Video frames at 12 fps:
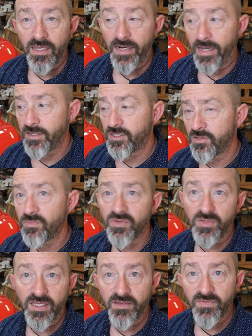And I do
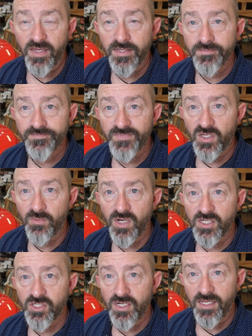believe that
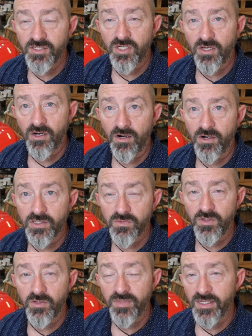combustion engine cars
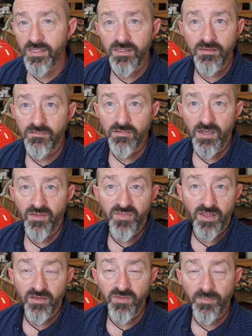will be a
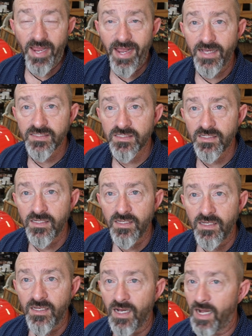thing of the past.
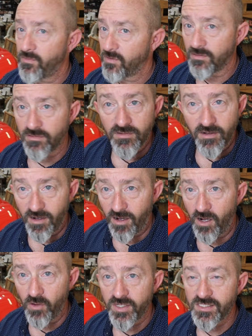I will
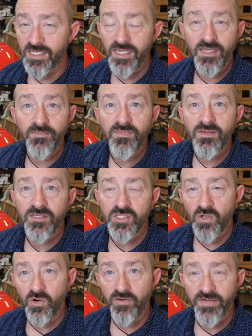always keep this
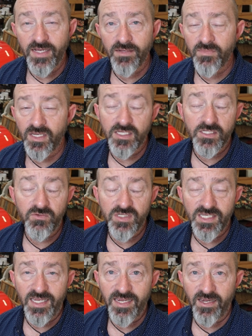Corvette because it
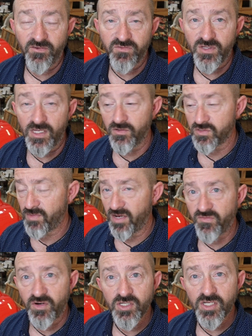was a gift. It was my
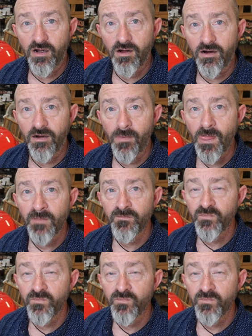first car.